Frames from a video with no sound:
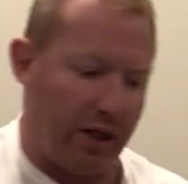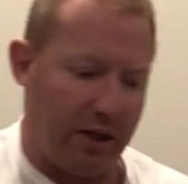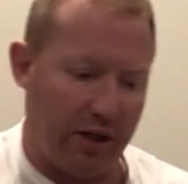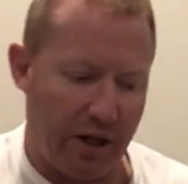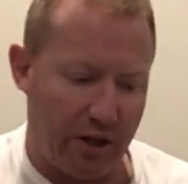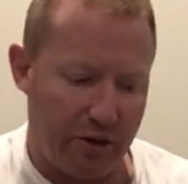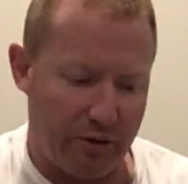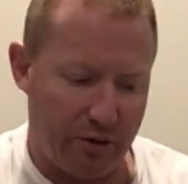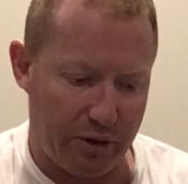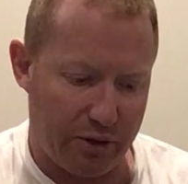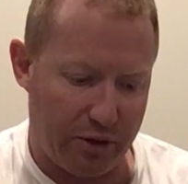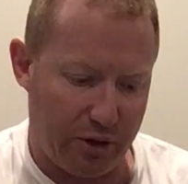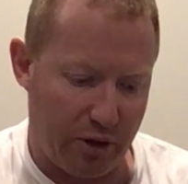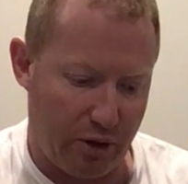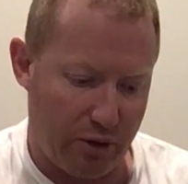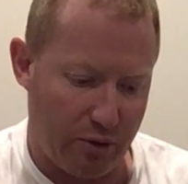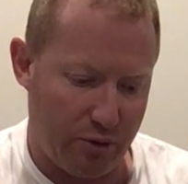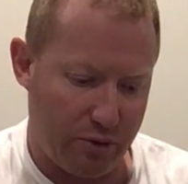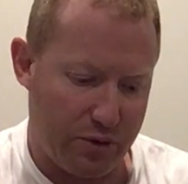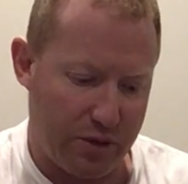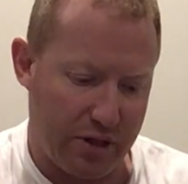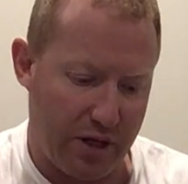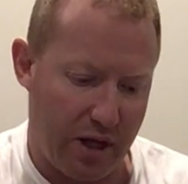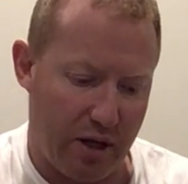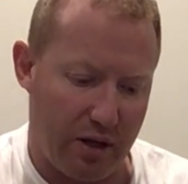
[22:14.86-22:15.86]
Another
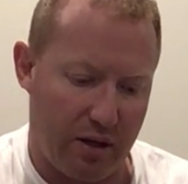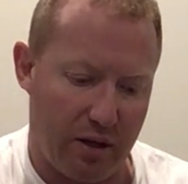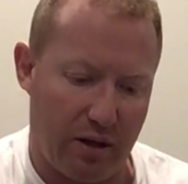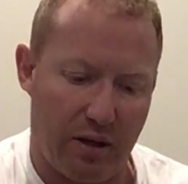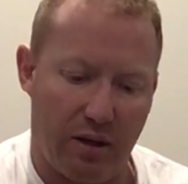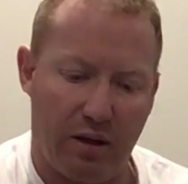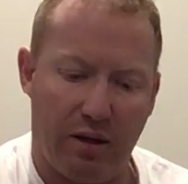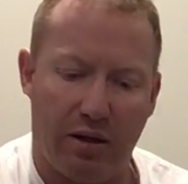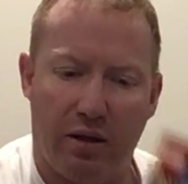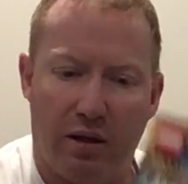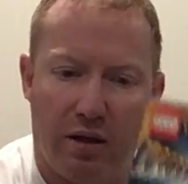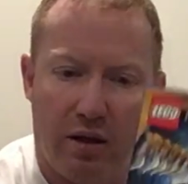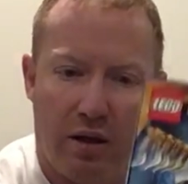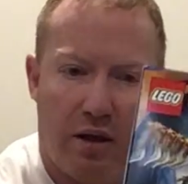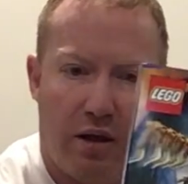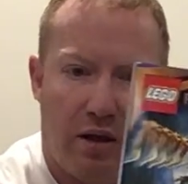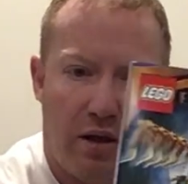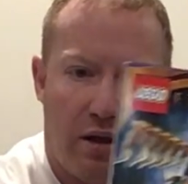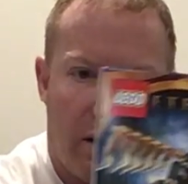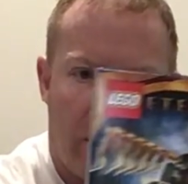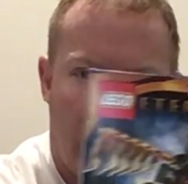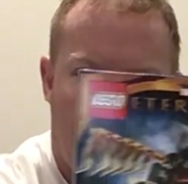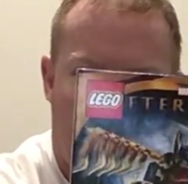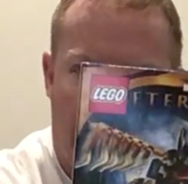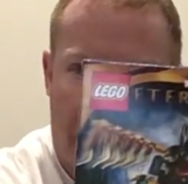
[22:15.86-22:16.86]
Eternal set,
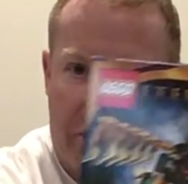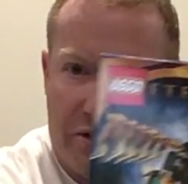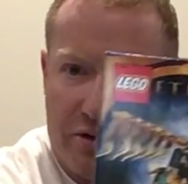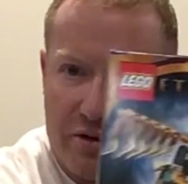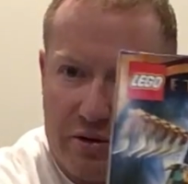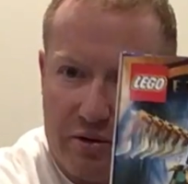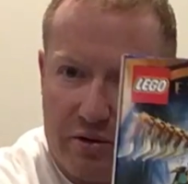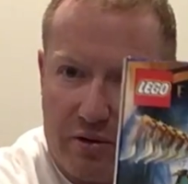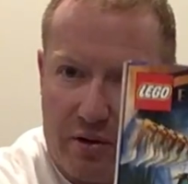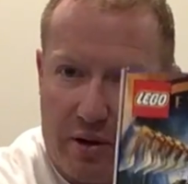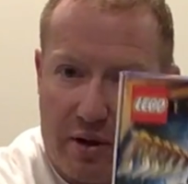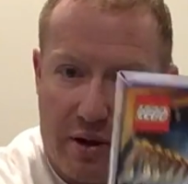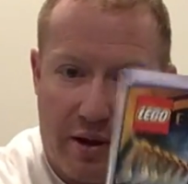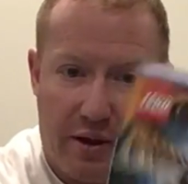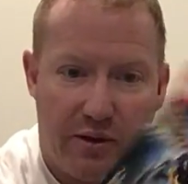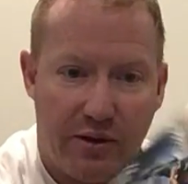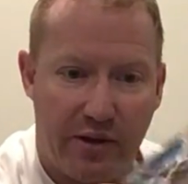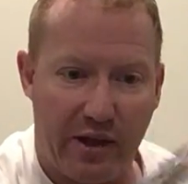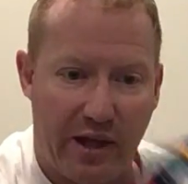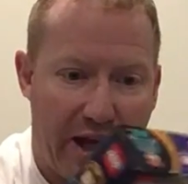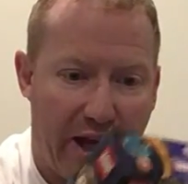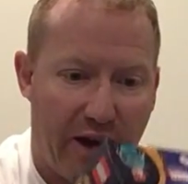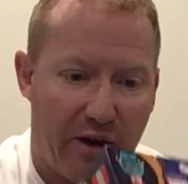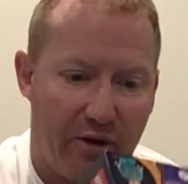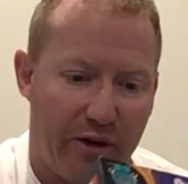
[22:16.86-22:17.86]
which is
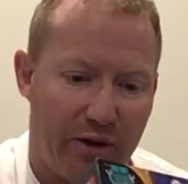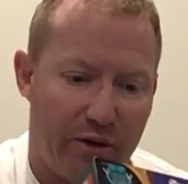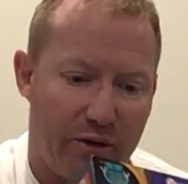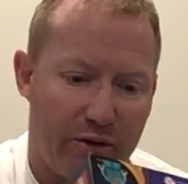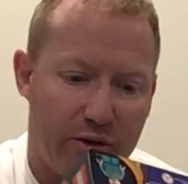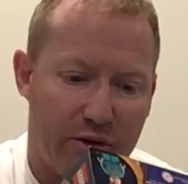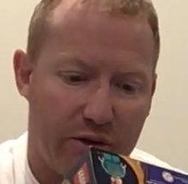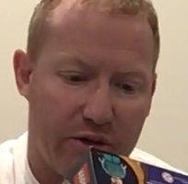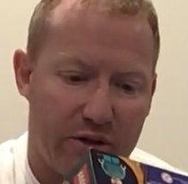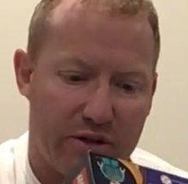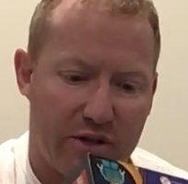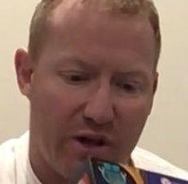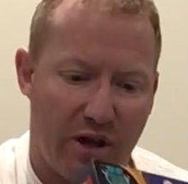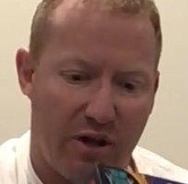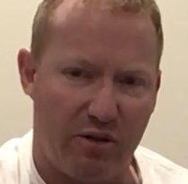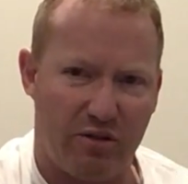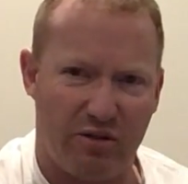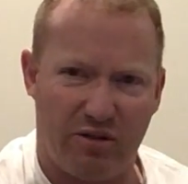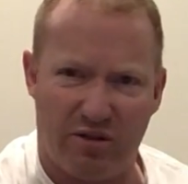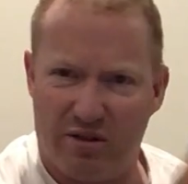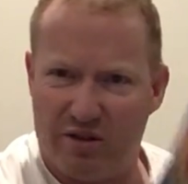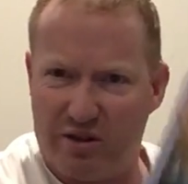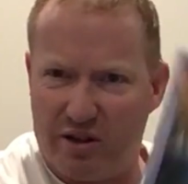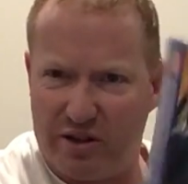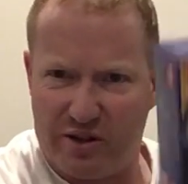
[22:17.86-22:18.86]
the Aerial Assault.
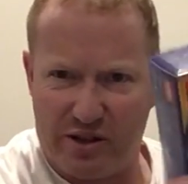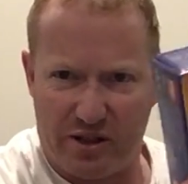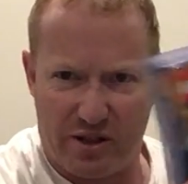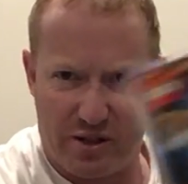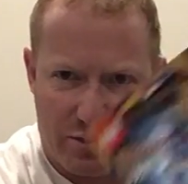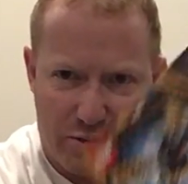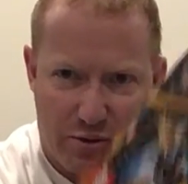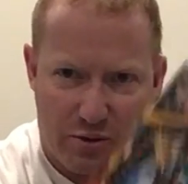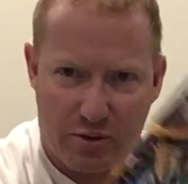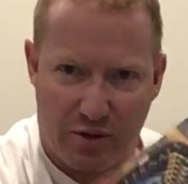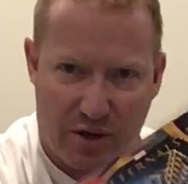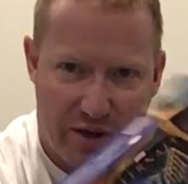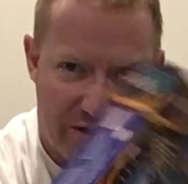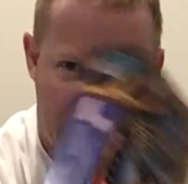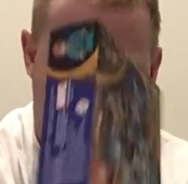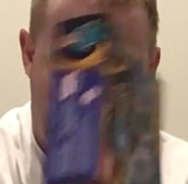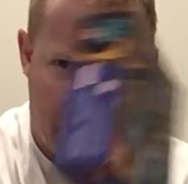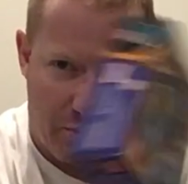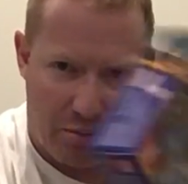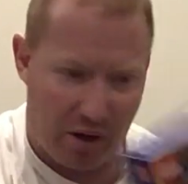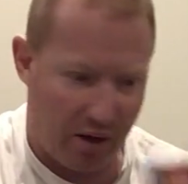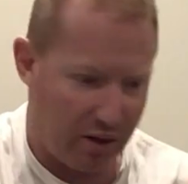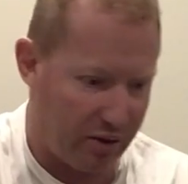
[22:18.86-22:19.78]
I think this is about $10.